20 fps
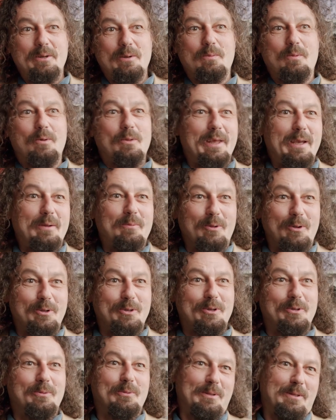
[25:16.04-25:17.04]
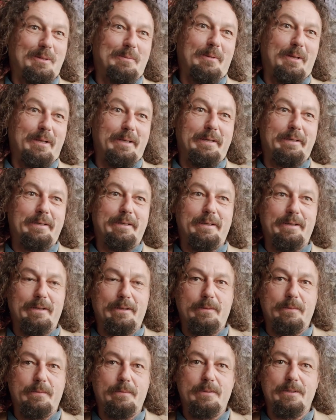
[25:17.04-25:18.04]
what they want to do with the money, you
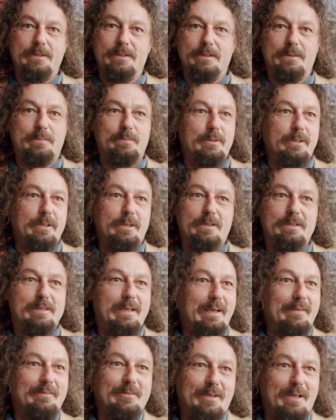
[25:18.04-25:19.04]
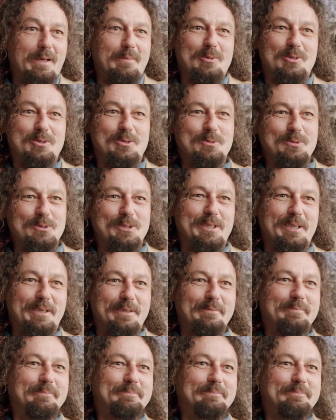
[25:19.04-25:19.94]
know, which is brilliant because they have to come and talk to you.